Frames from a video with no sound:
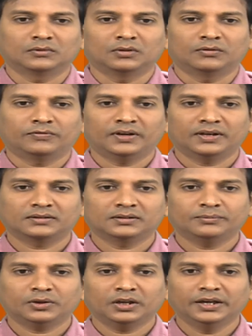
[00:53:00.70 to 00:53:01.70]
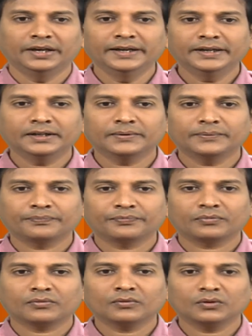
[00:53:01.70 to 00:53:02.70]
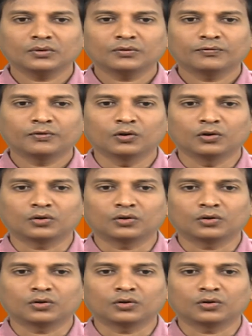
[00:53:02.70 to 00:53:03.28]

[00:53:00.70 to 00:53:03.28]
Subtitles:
For example, int float.